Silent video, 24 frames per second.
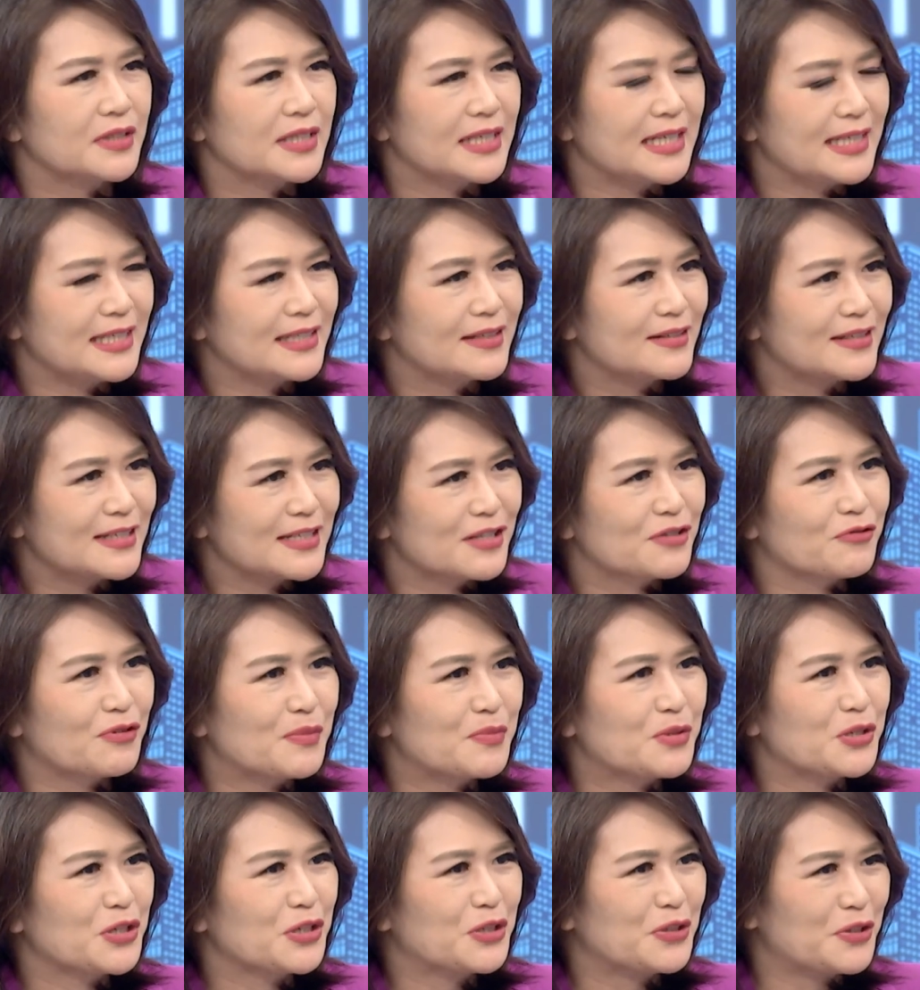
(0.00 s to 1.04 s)
the
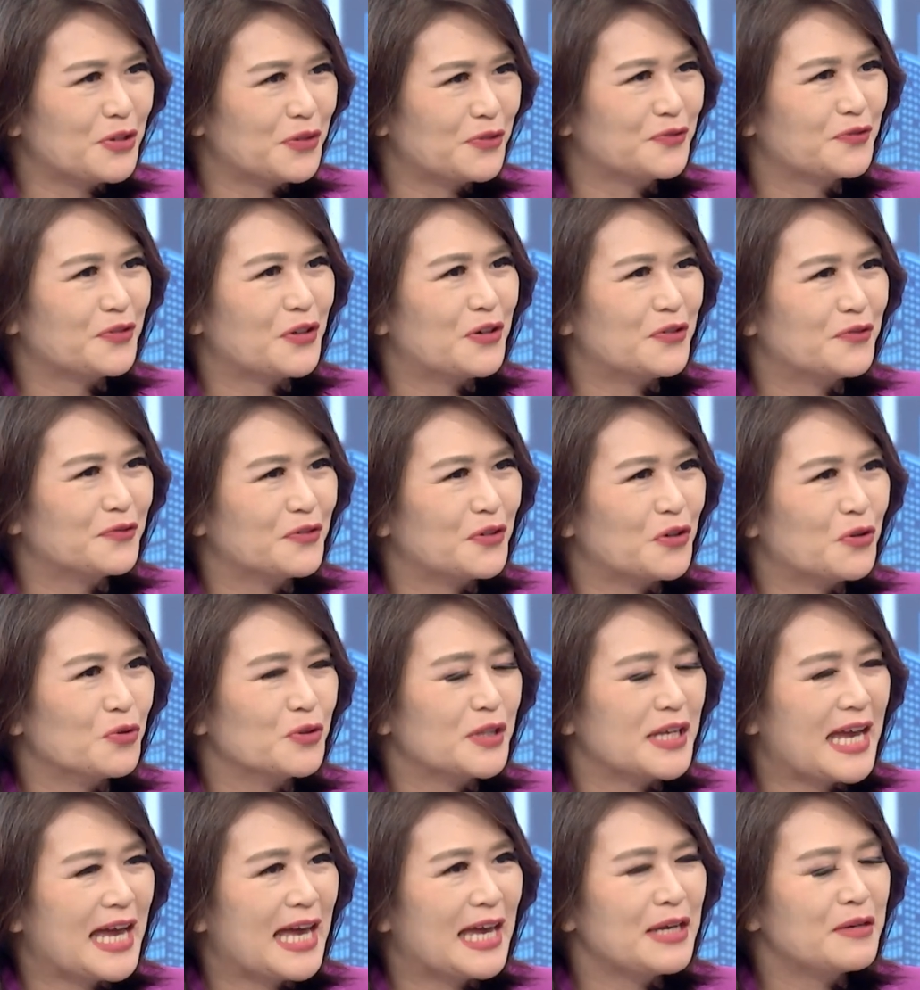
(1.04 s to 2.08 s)
description of or
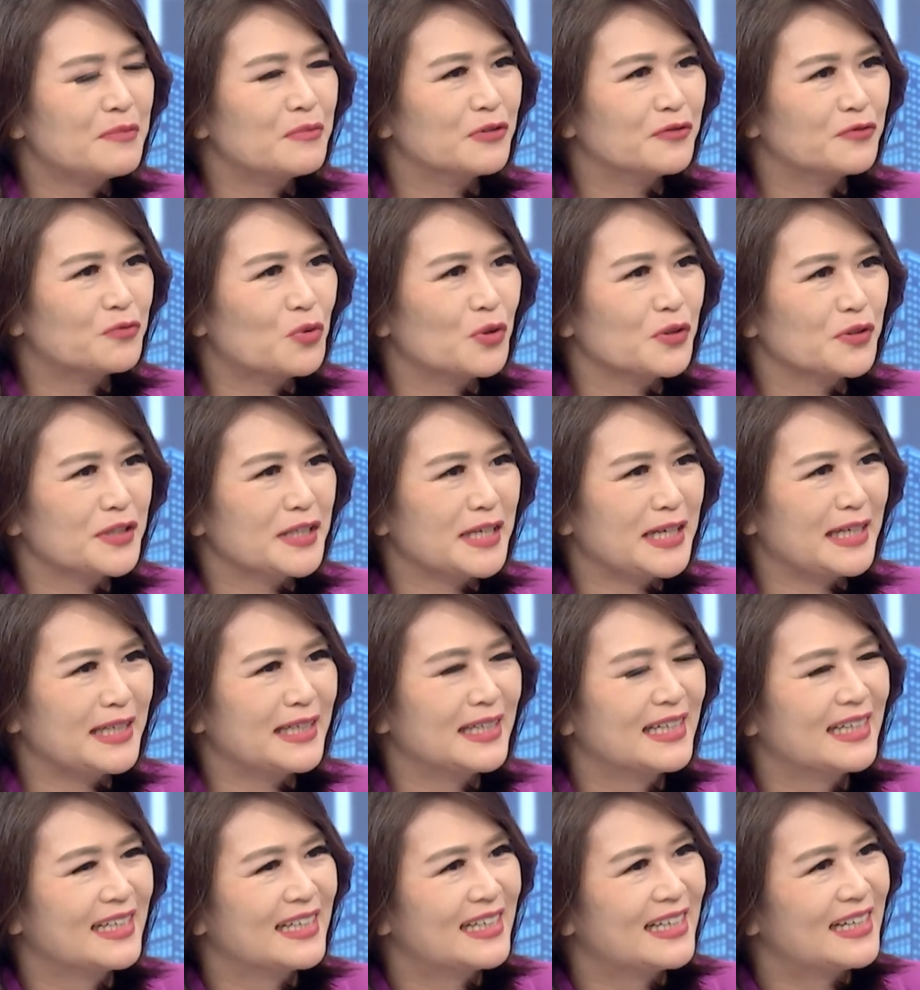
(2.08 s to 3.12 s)
the aim of what the
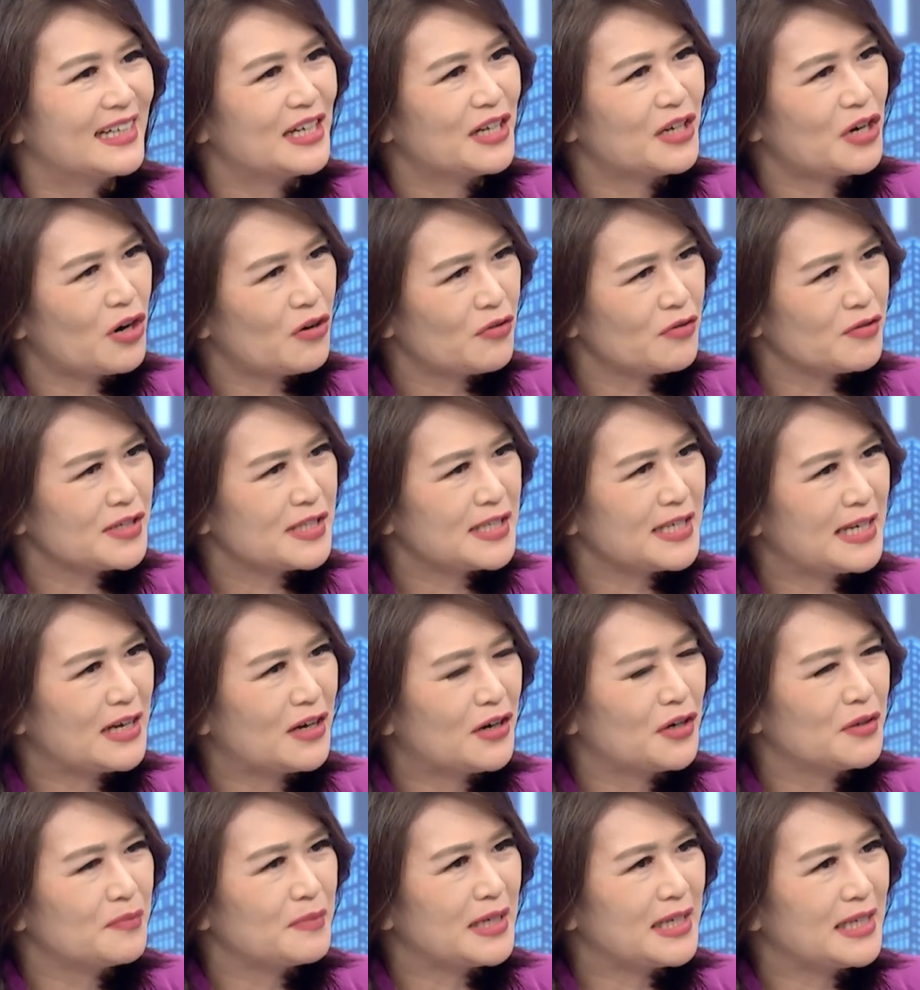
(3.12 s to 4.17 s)
ROC
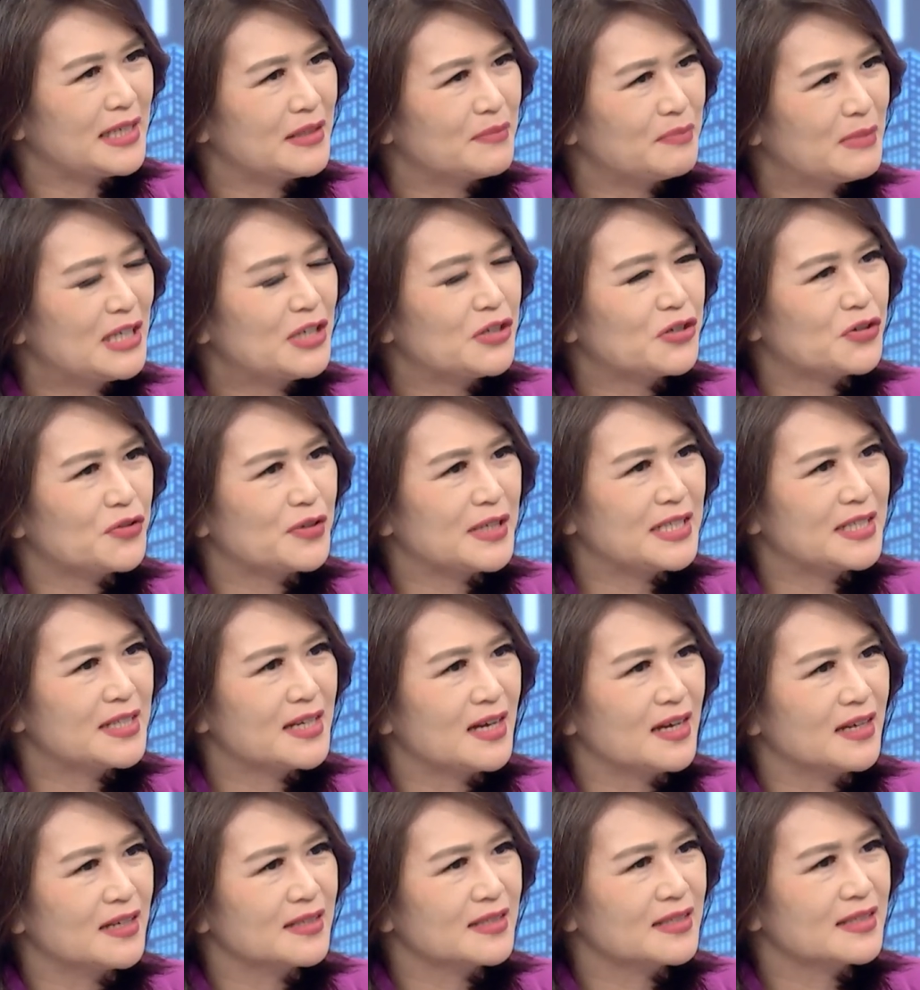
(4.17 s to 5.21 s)
Army military
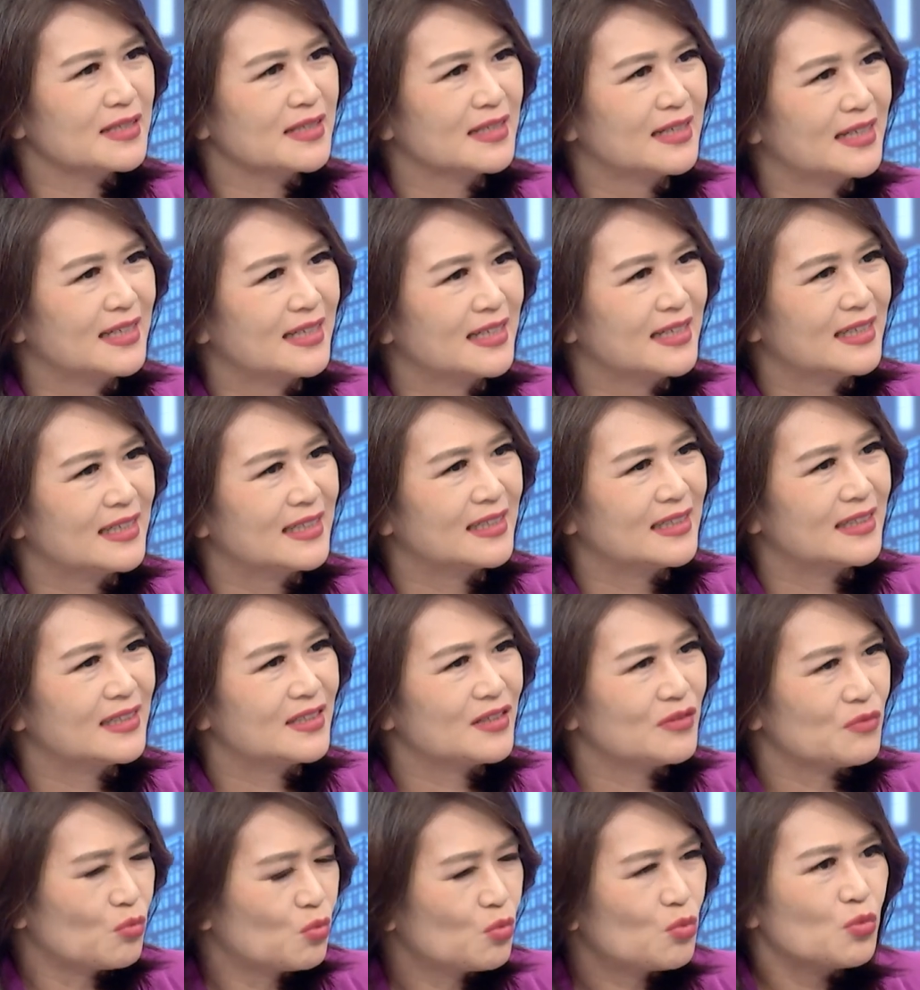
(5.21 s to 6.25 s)
does. Yeah,
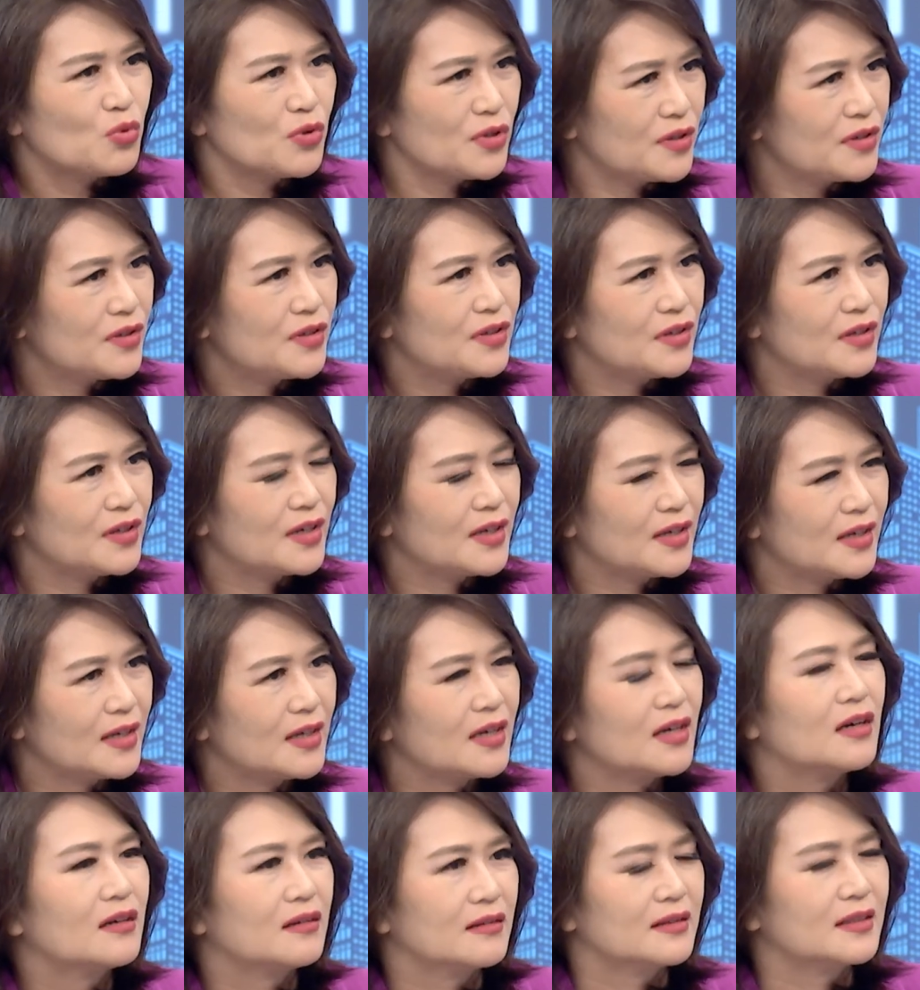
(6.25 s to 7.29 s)
it targets
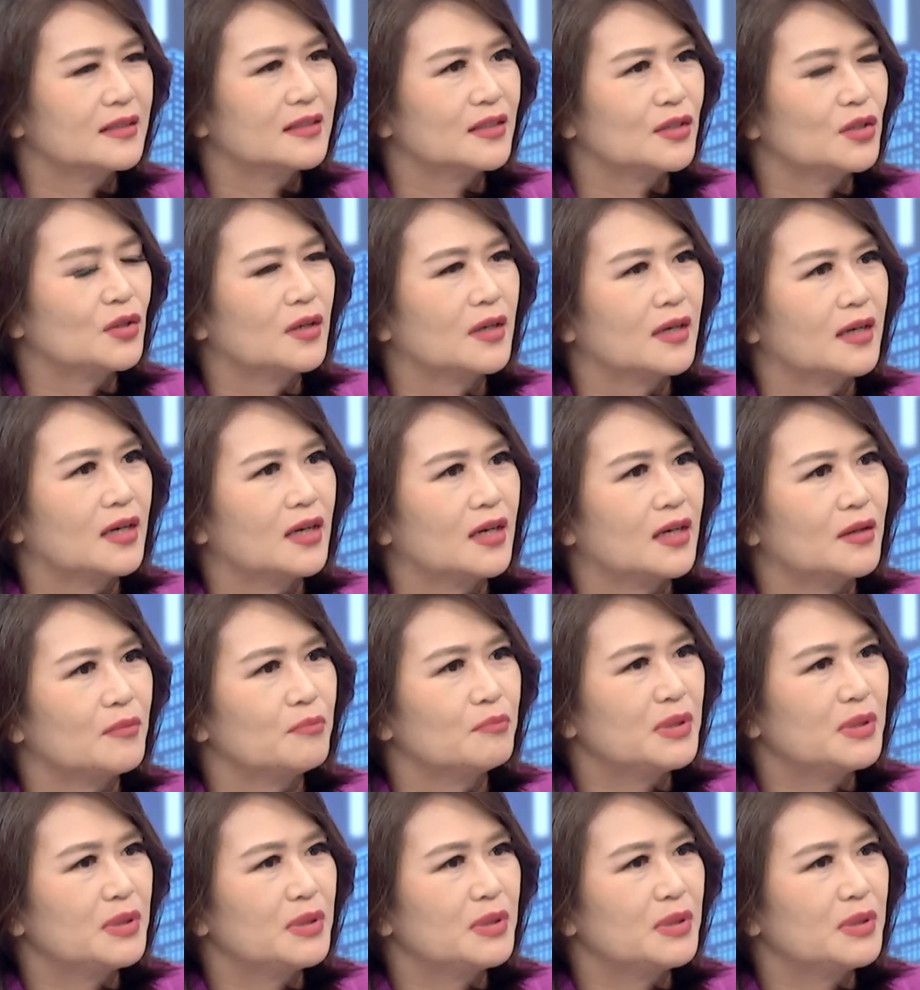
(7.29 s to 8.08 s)
the PLA.